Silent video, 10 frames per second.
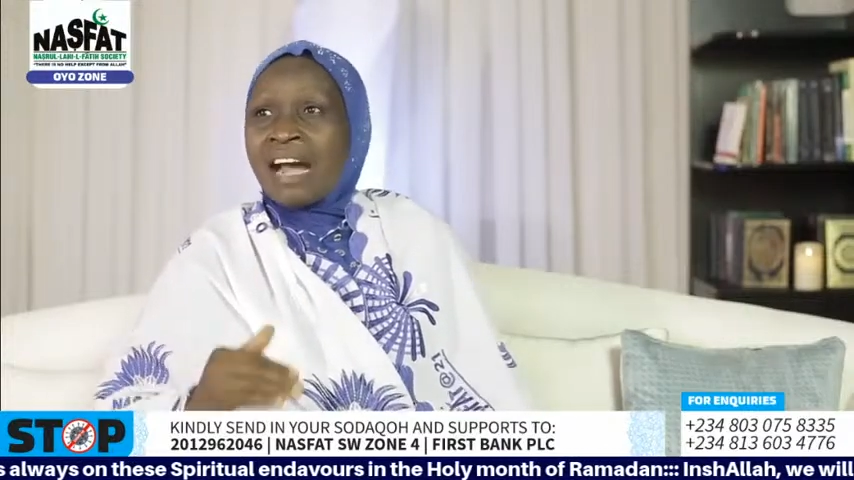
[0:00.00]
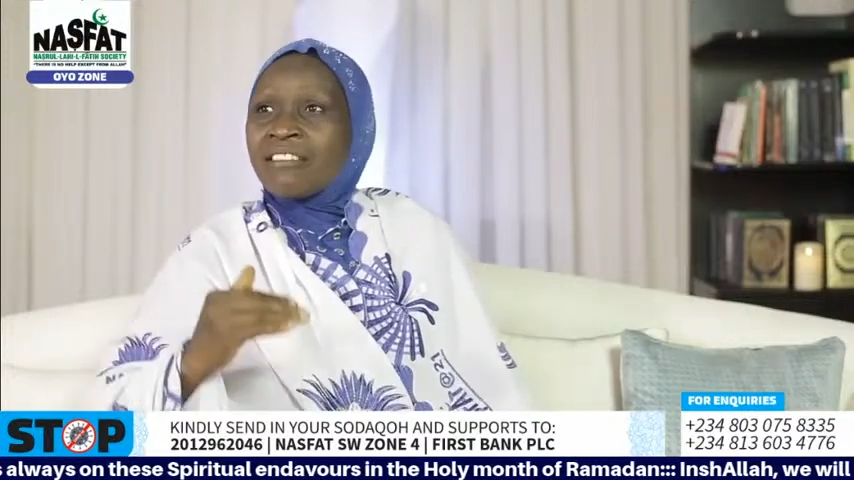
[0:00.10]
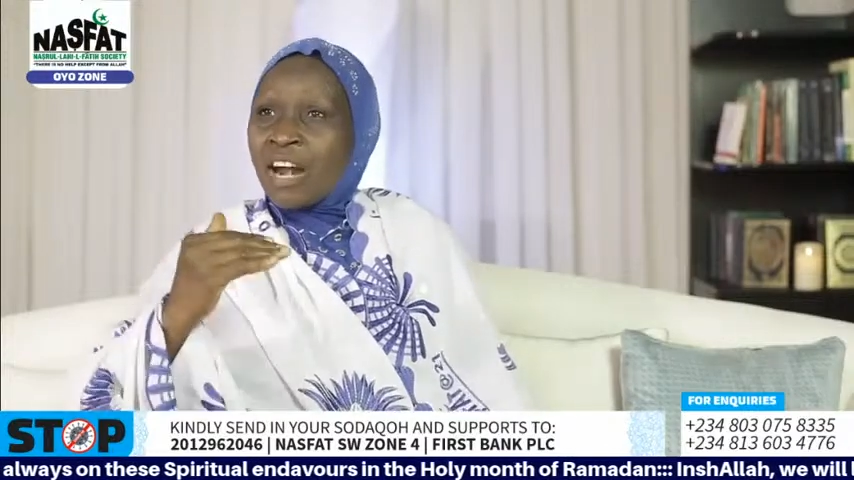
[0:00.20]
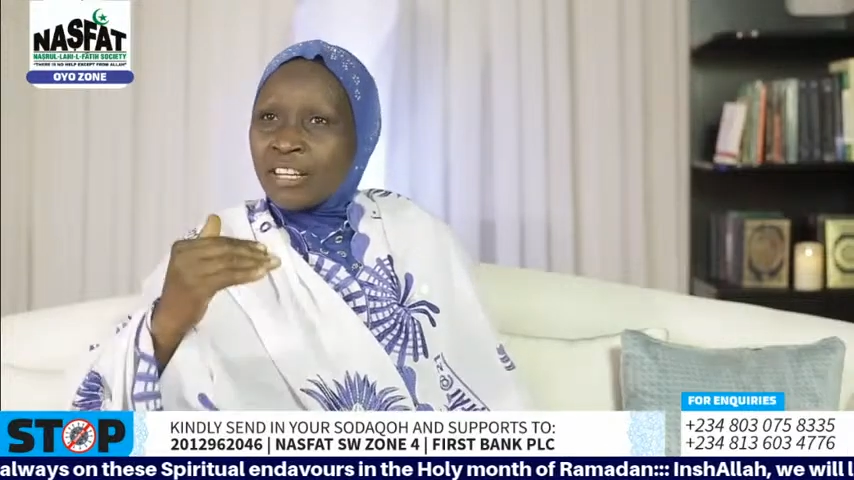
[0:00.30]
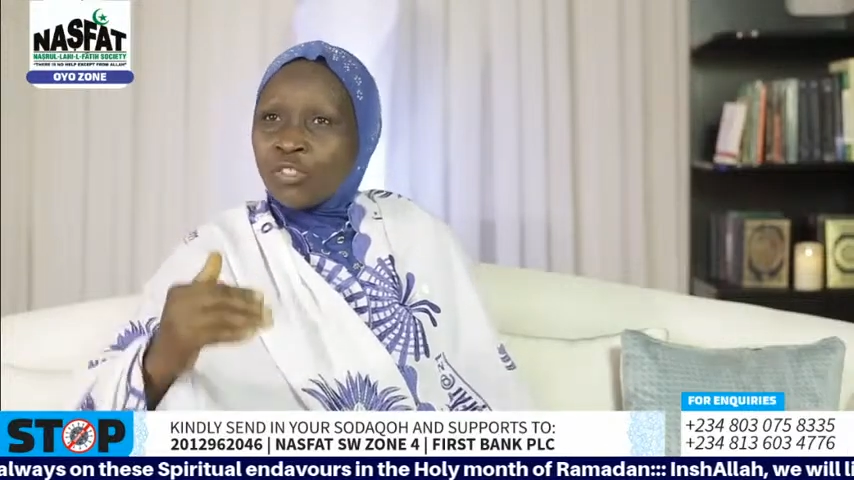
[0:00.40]

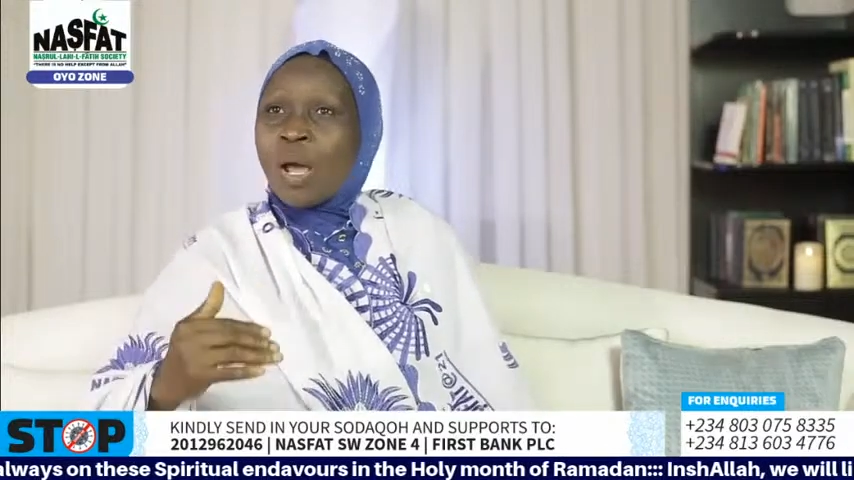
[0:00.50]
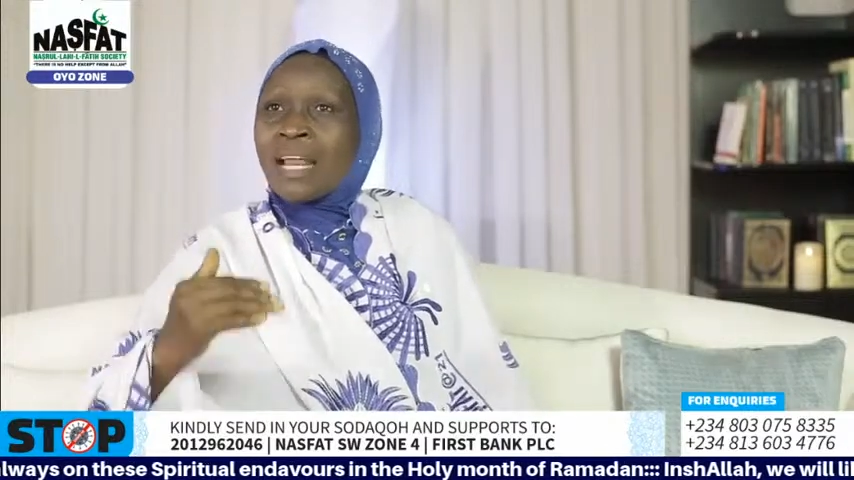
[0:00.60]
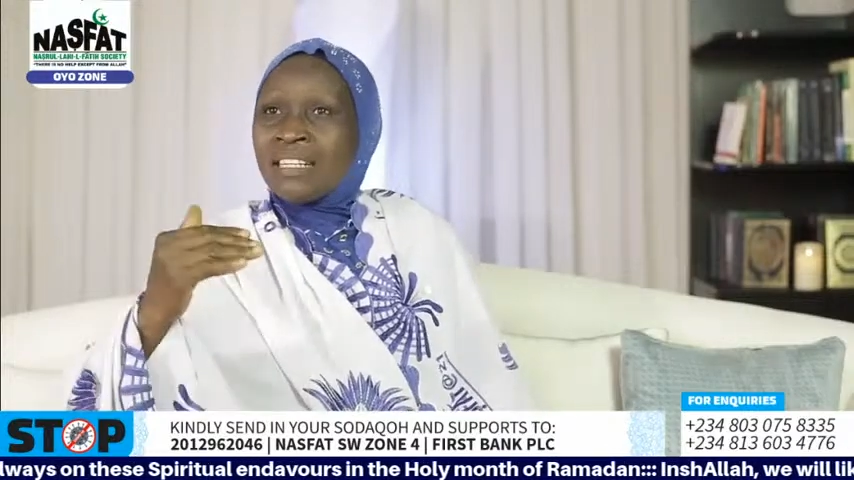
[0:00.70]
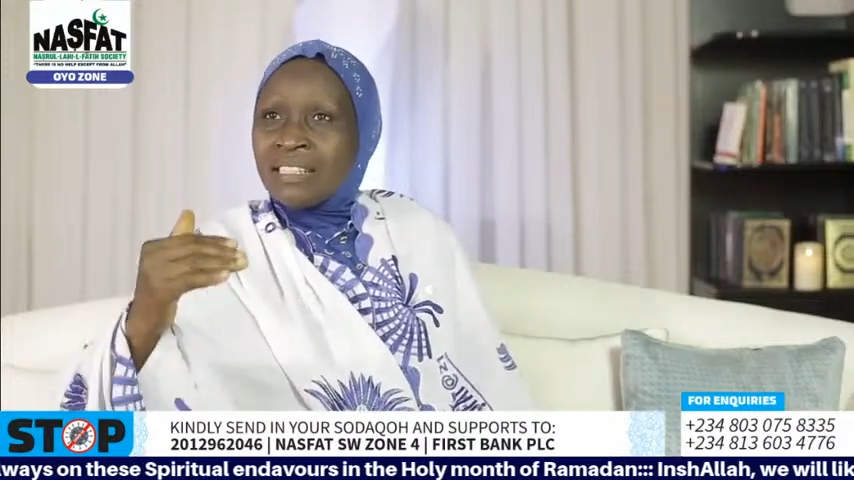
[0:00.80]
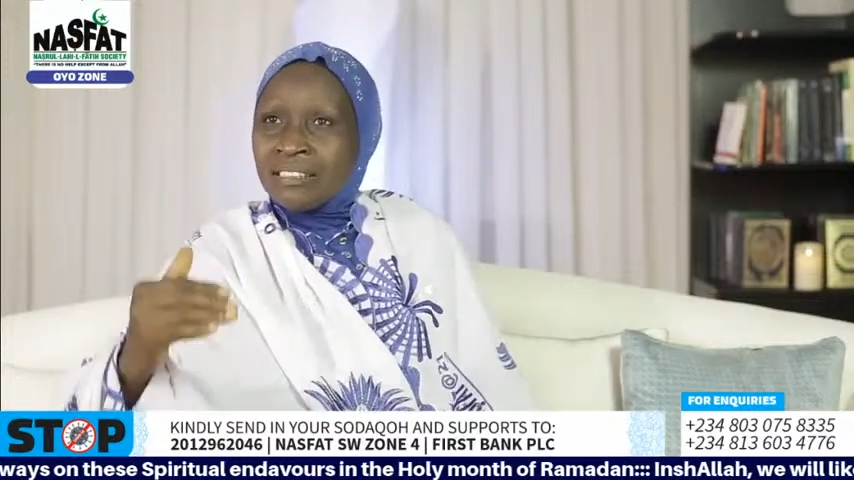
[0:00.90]
and
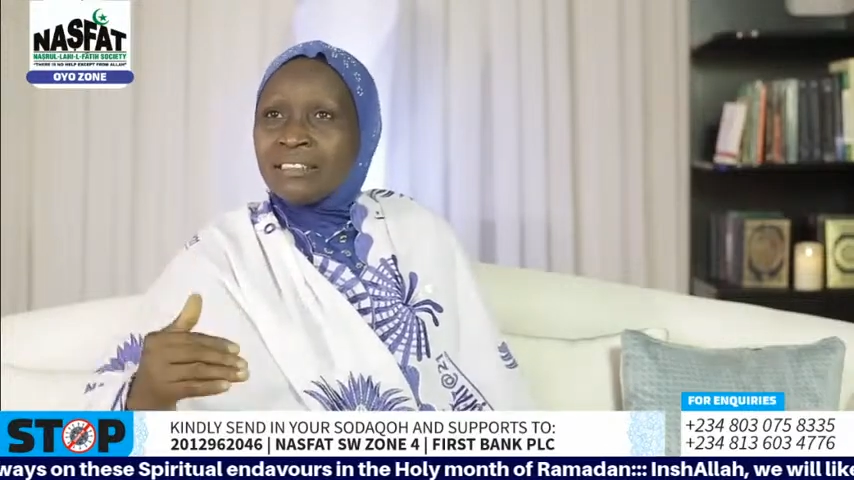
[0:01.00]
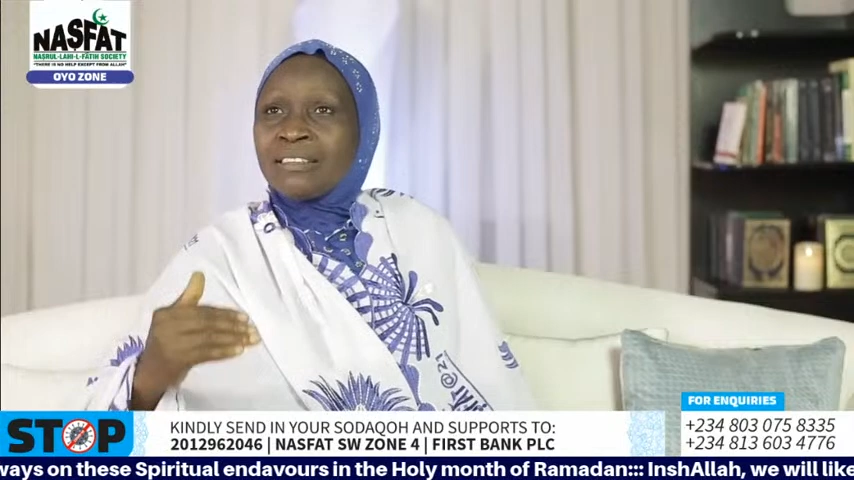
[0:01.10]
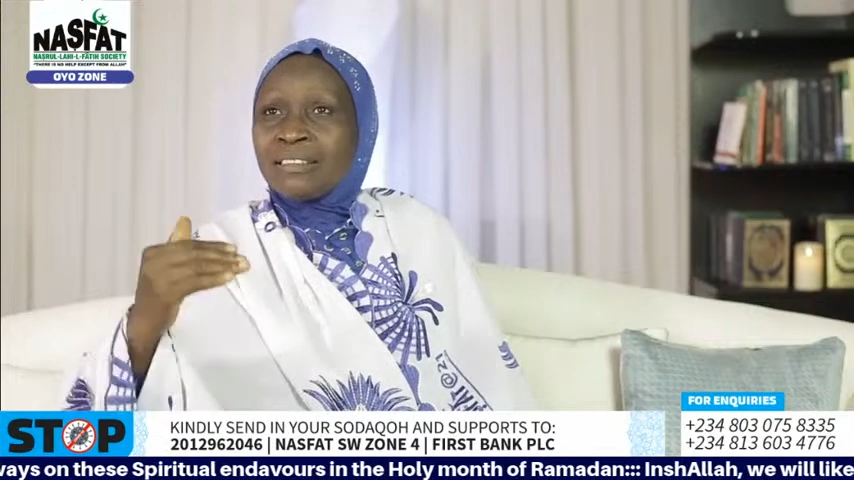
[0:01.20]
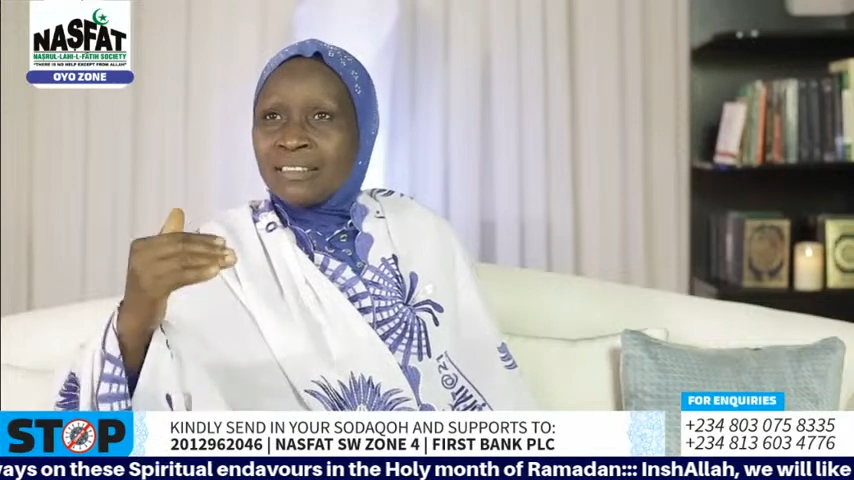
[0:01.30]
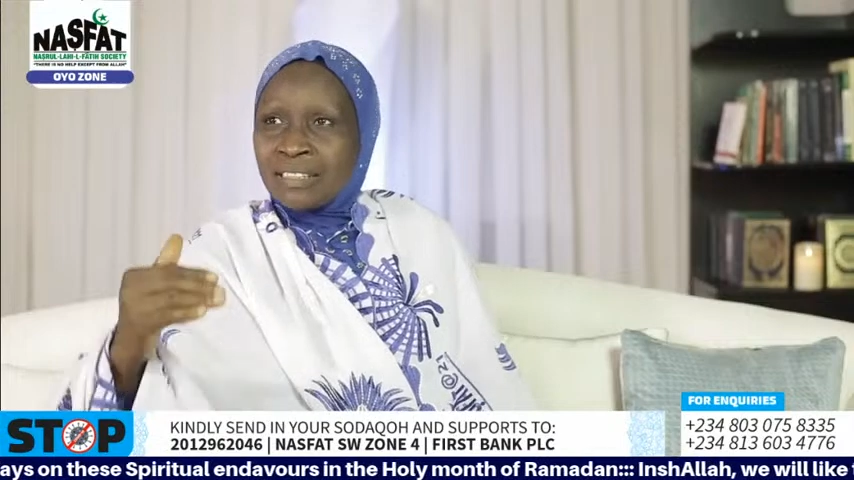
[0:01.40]
gradually
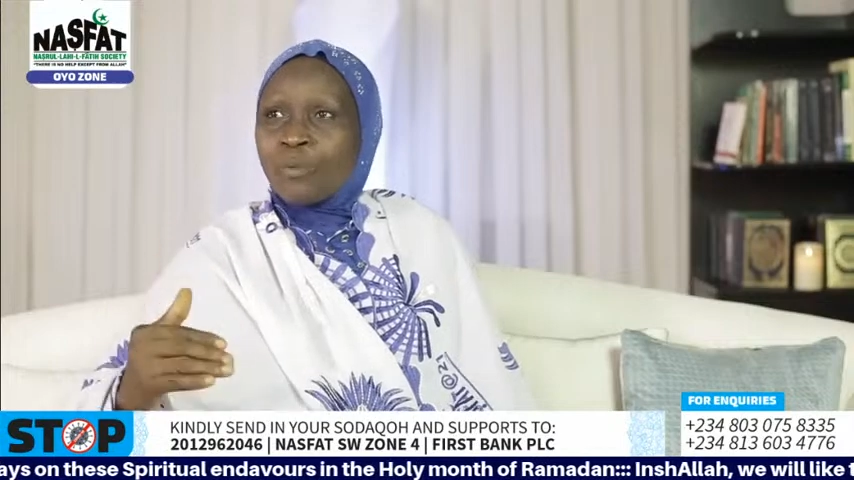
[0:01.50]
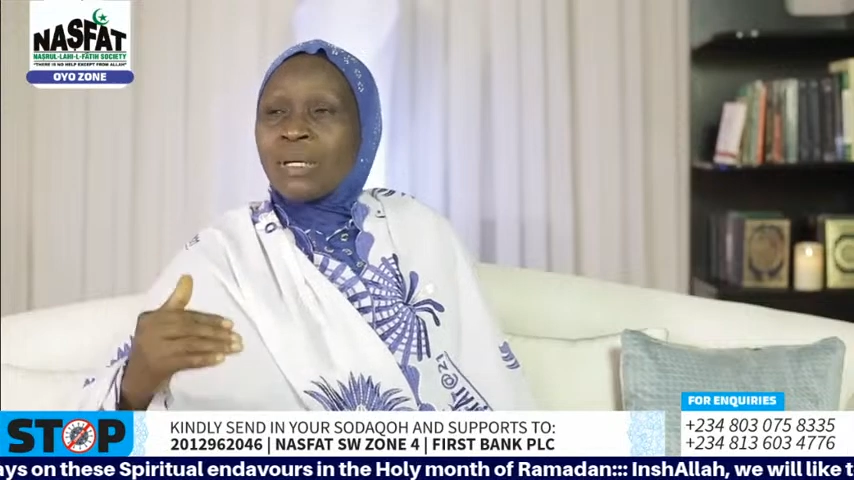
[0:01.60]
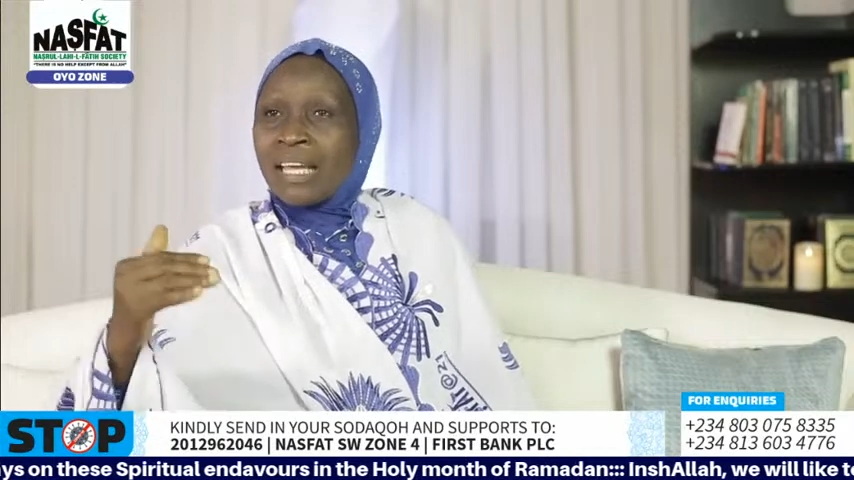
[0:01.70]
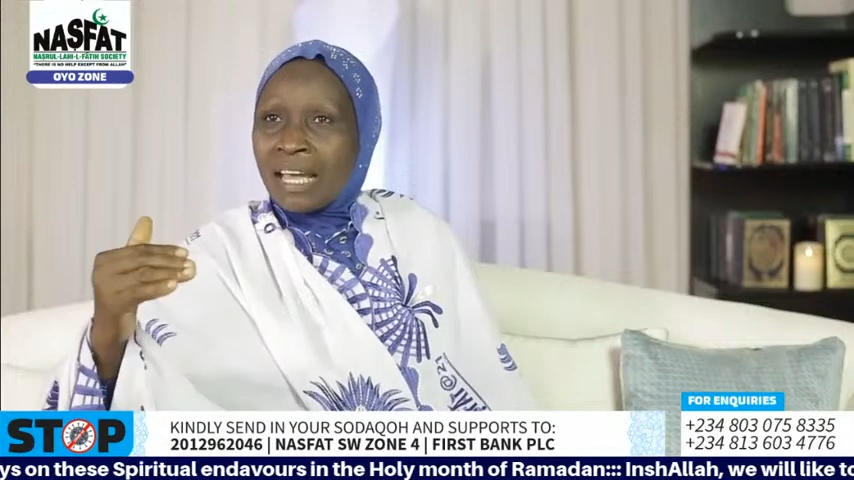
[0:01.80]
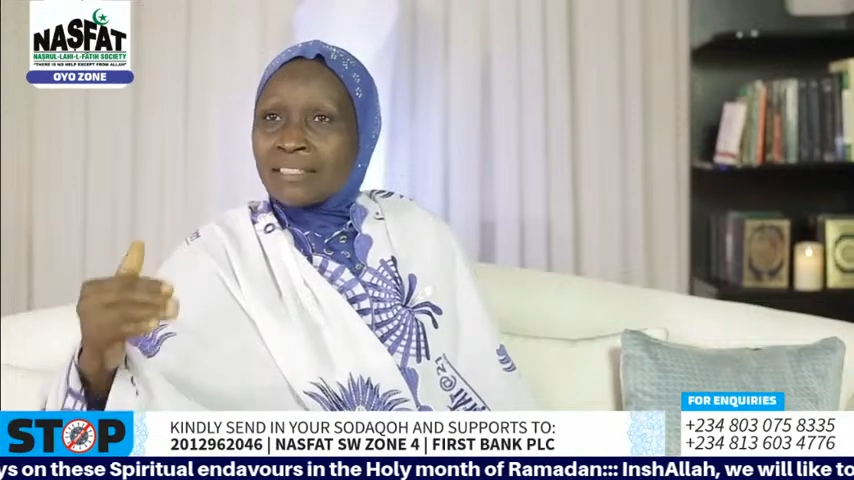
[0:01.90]
they
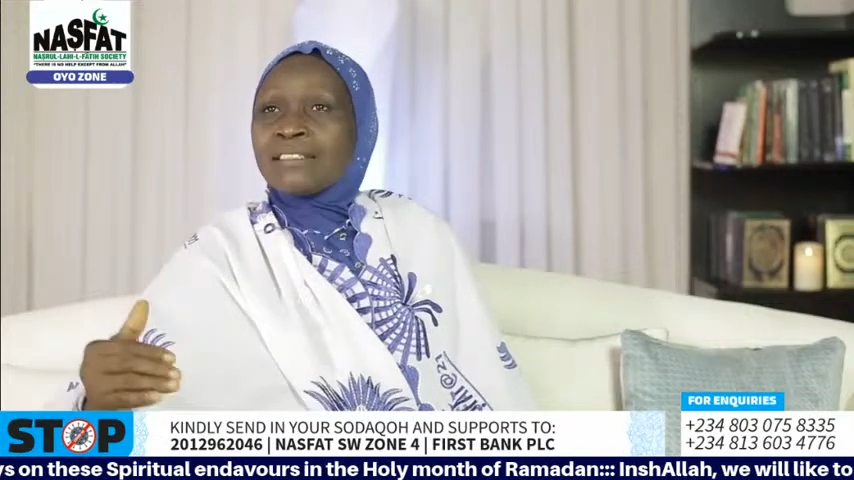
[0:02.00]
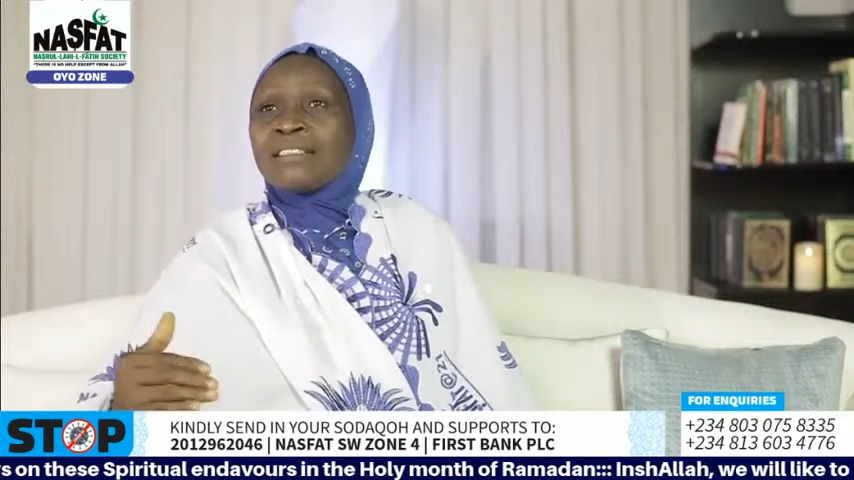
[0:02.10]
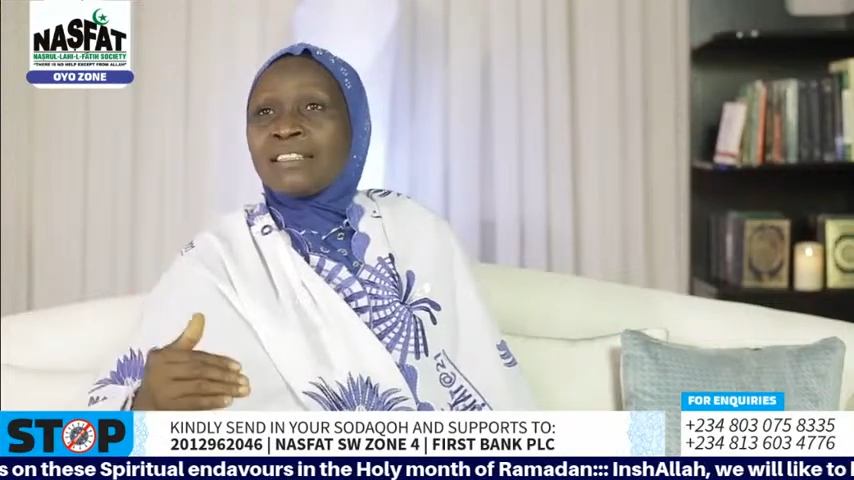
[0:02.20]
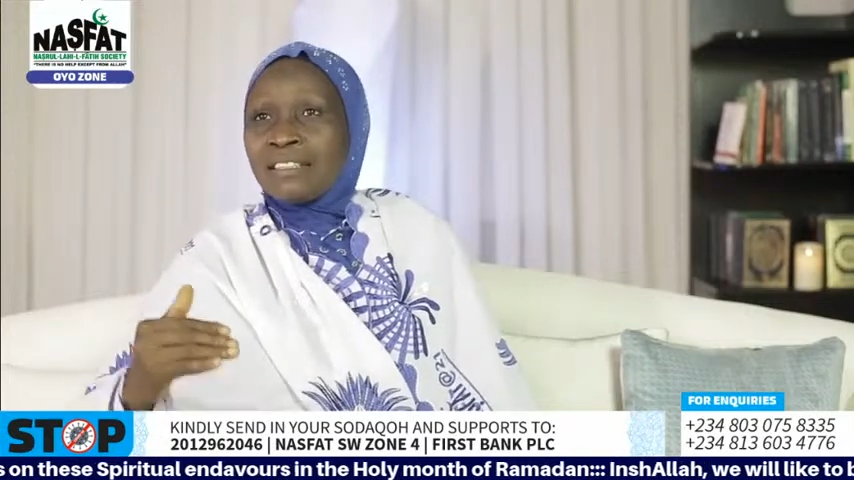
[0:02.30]
will get